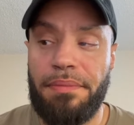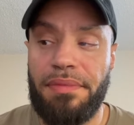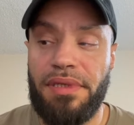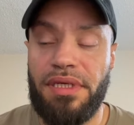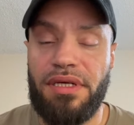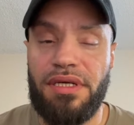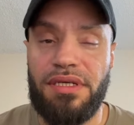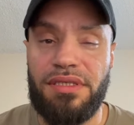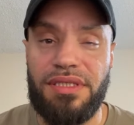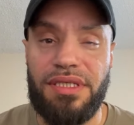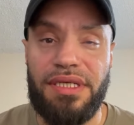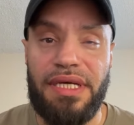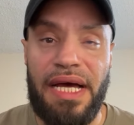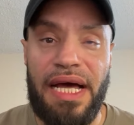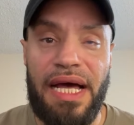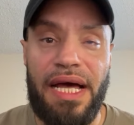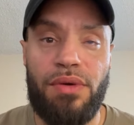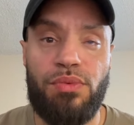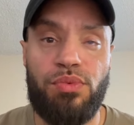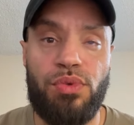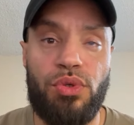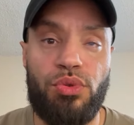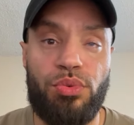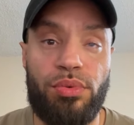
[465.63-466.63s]
Because
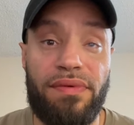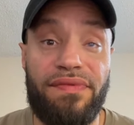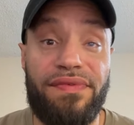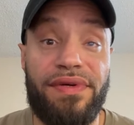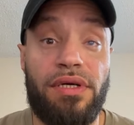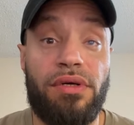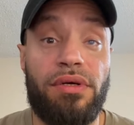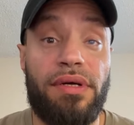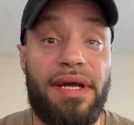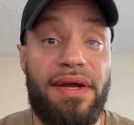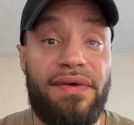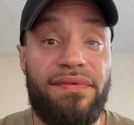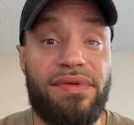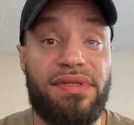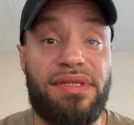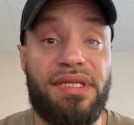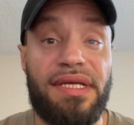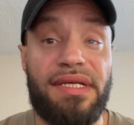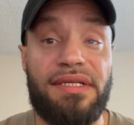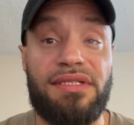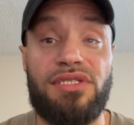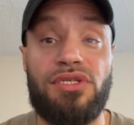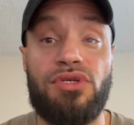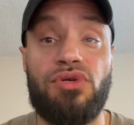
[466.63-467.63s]
God will reveal
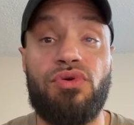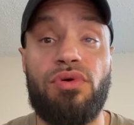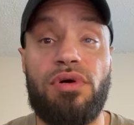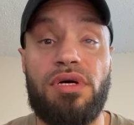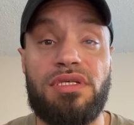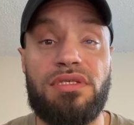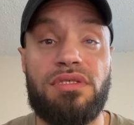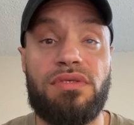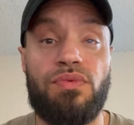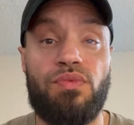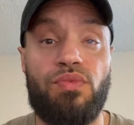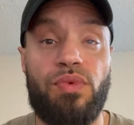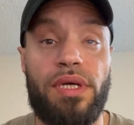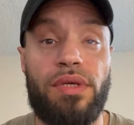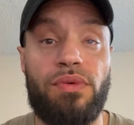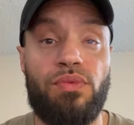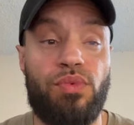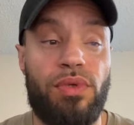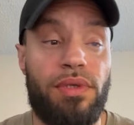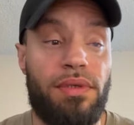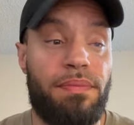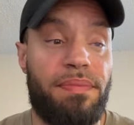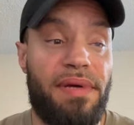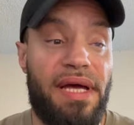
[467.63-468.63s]
everything to us when
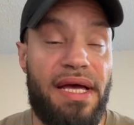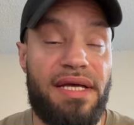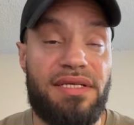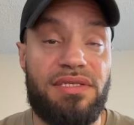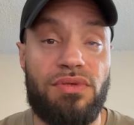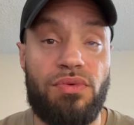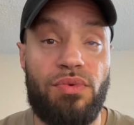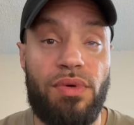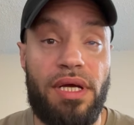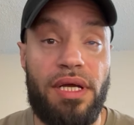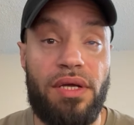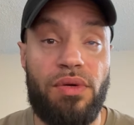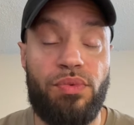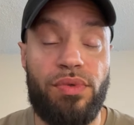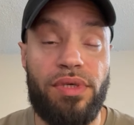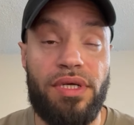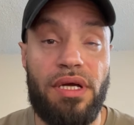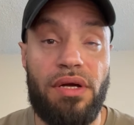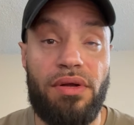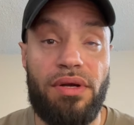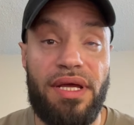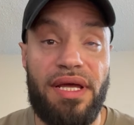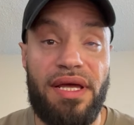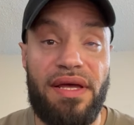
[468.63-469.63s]
we pass away and we
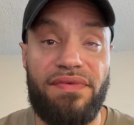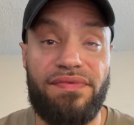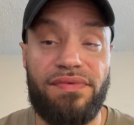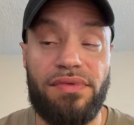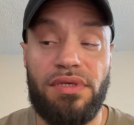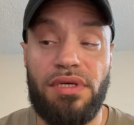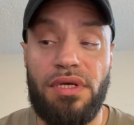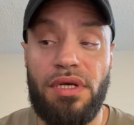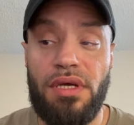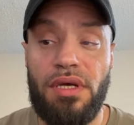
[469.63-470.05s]
go to heaven.